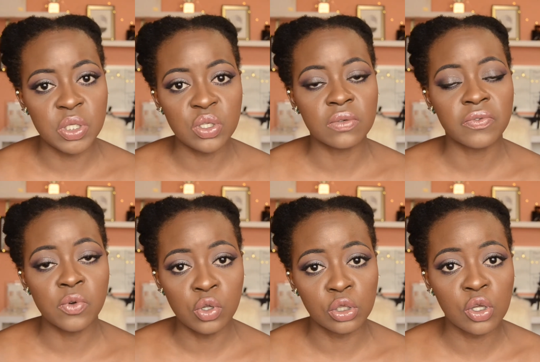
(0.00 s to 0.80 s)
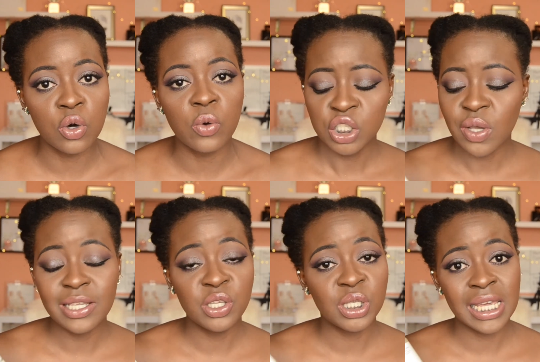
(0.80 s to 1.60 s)
beautiful glow. So I
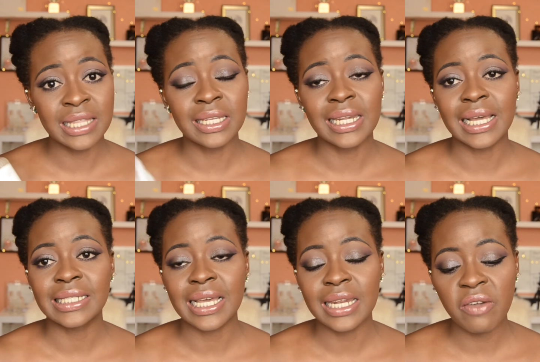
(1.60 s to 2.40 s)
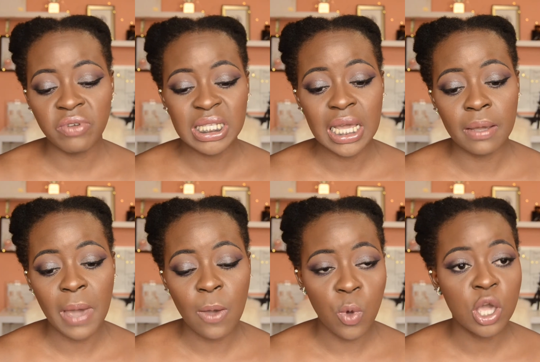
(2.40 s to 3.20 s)
use it in the night, and every time
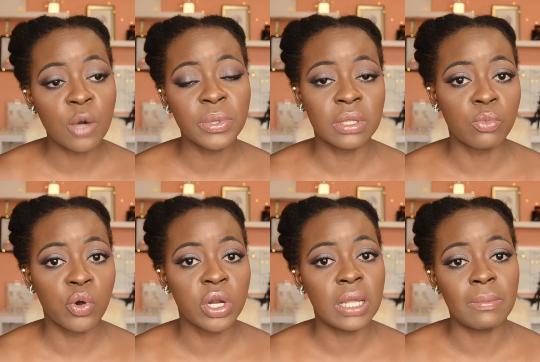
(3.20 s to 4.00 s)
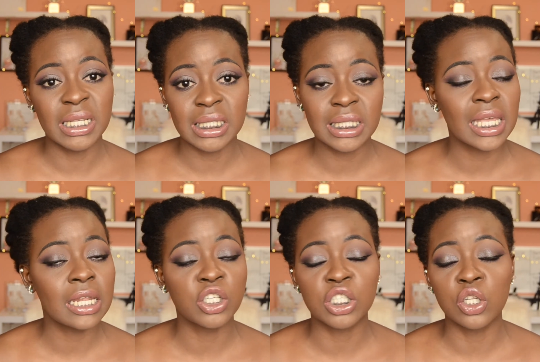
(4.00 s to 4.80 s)
I wake up in the morning, my
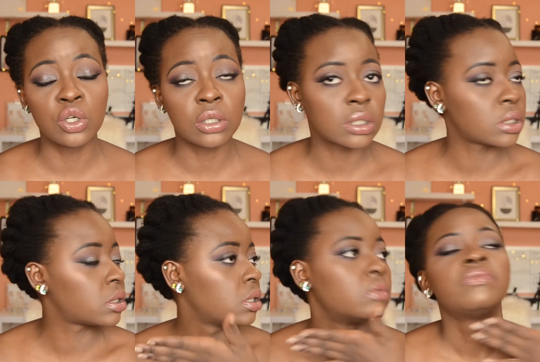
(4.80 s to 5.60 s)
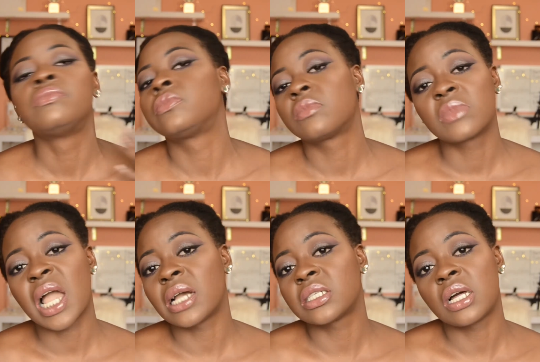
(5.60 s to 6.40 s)
skin just looks
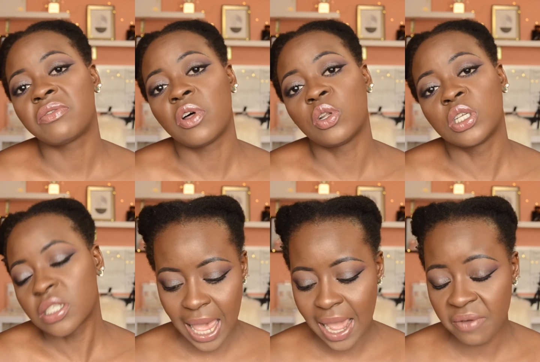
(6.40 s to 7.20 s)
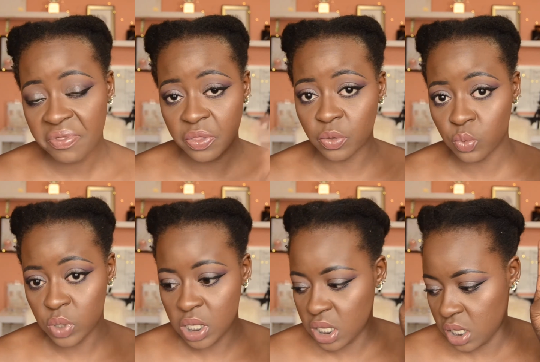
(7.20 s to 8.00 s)
#flawless. I have
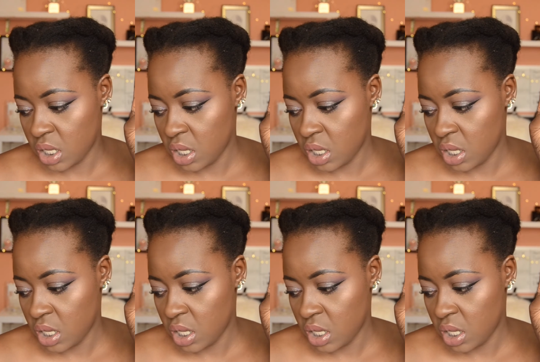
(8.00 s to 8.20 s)
3